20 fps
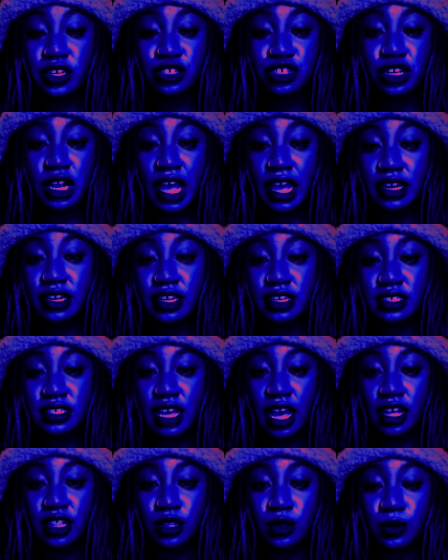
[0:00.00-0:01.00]
attract
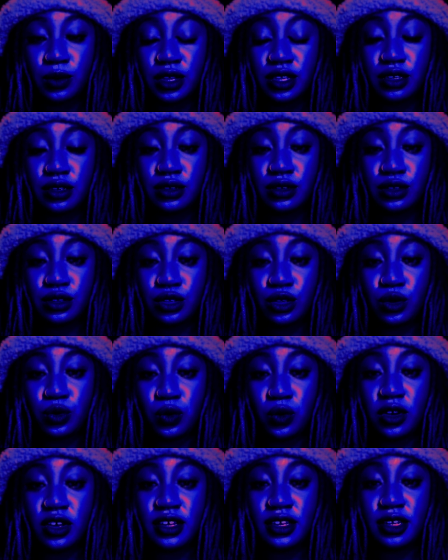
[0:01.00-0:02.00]
exactly what you
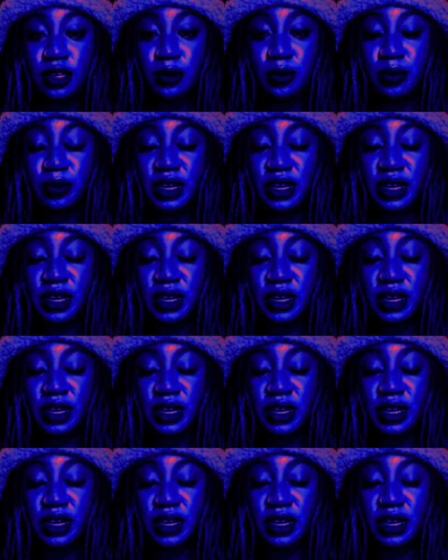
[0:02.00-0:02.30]
want,